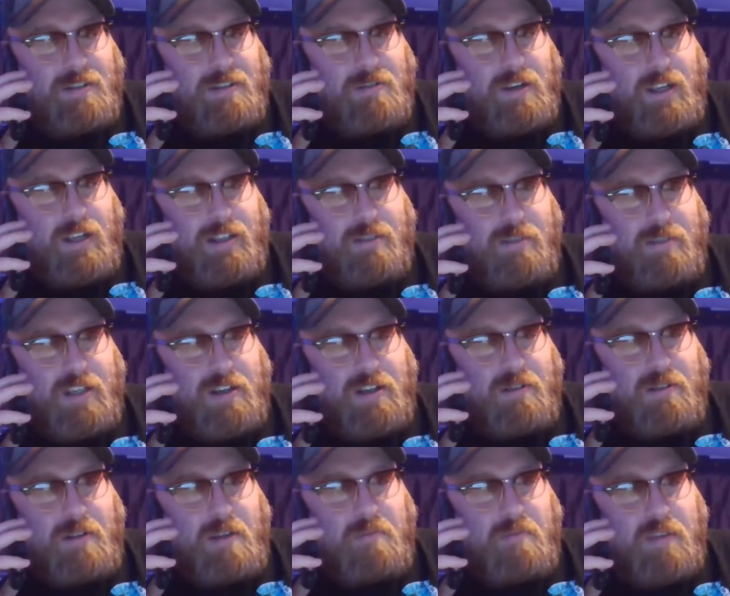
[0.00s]
Okay, let me call
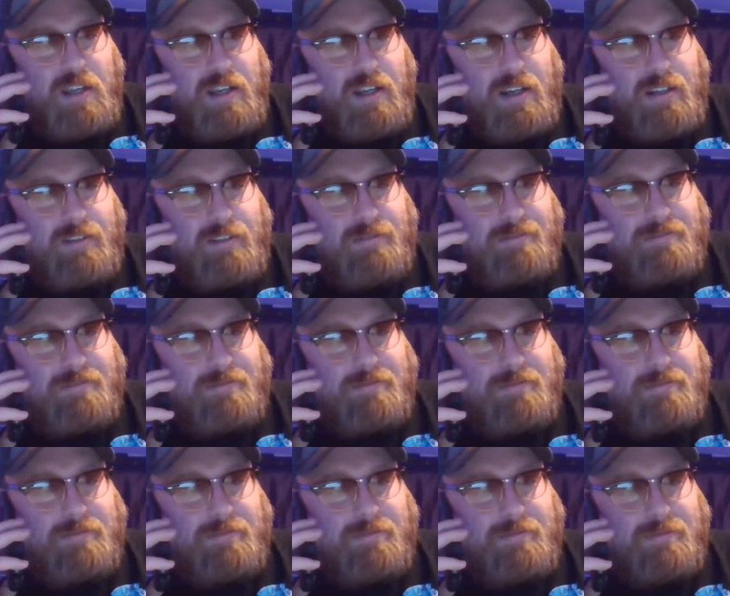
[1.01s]
you right back.
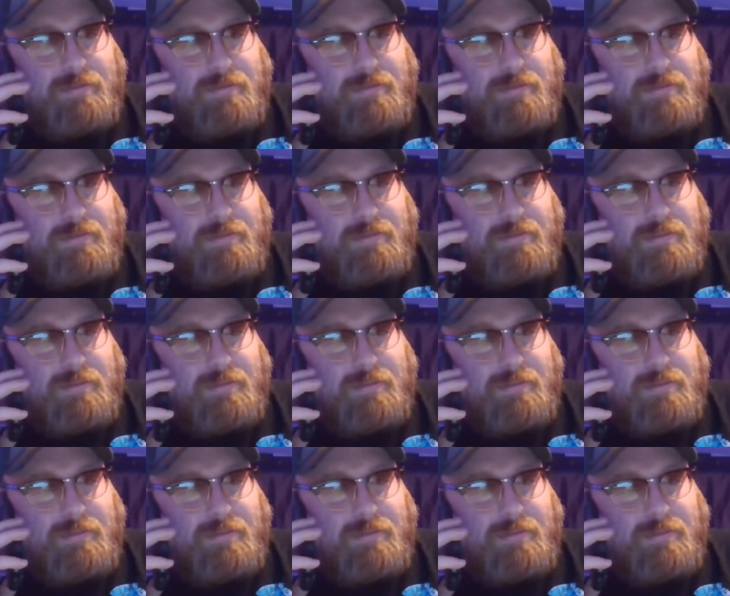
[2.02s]
All